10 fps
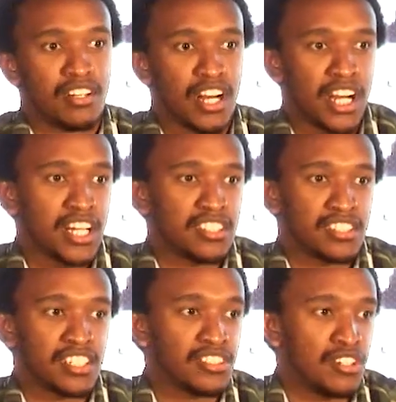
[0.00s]
I'll
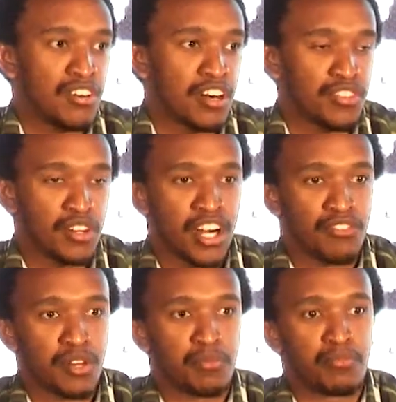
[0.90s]
just get rid of half
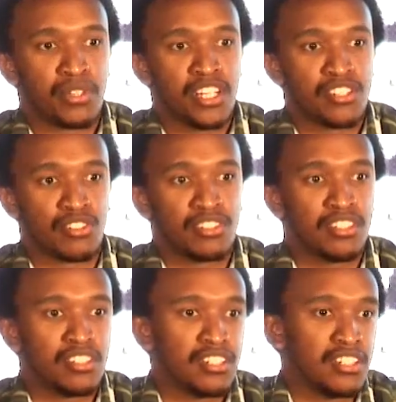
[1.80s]
the population,
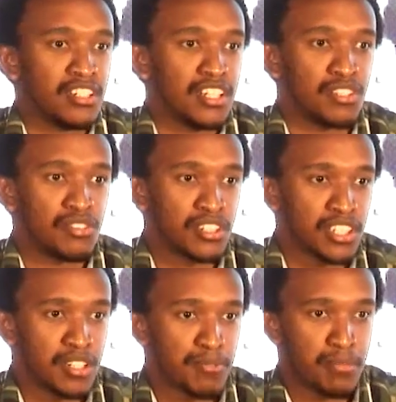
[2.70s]
and you
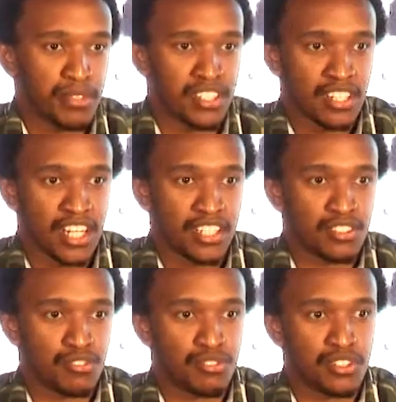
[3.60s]
keep up with the
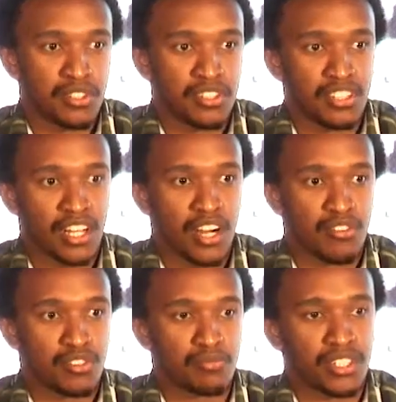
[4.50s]
current food
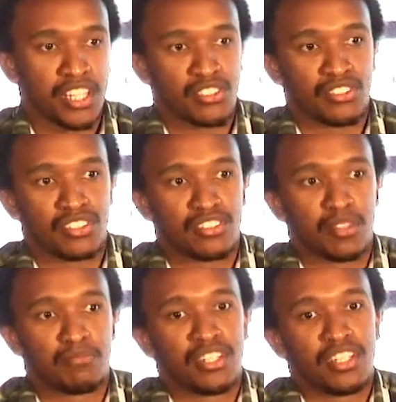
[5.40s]
production system.